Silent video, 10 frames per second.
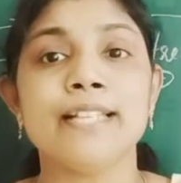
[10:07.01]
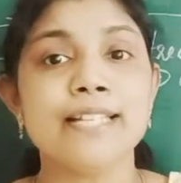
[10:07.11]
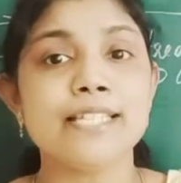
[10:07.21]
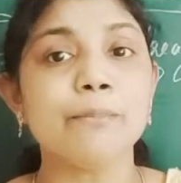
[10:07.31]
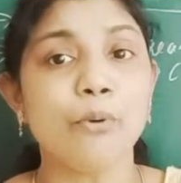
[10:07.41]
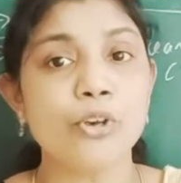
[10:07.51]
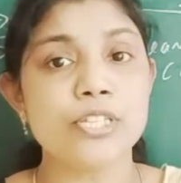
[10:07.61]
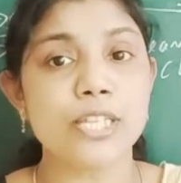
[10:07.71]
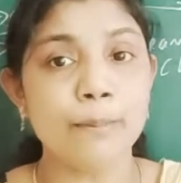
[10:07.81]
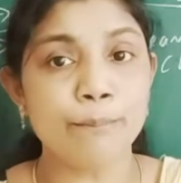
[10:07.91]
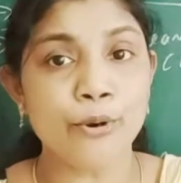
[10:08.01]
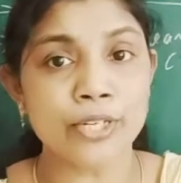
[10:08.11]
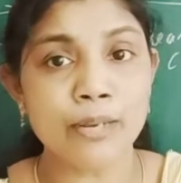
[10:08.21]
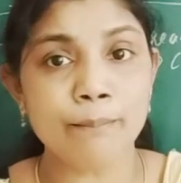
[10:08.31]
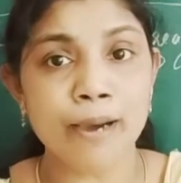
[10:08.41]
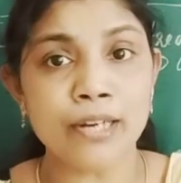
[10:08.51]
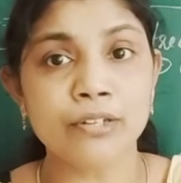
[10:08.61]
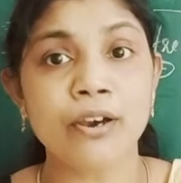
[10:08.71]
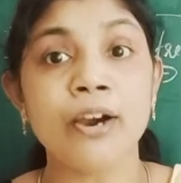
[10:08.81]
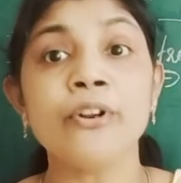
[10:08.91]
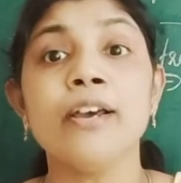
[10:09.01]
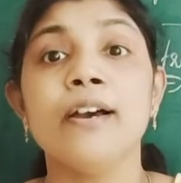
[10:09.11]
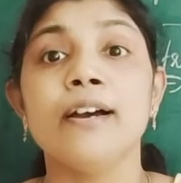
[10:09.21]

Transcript: That is the most important part, or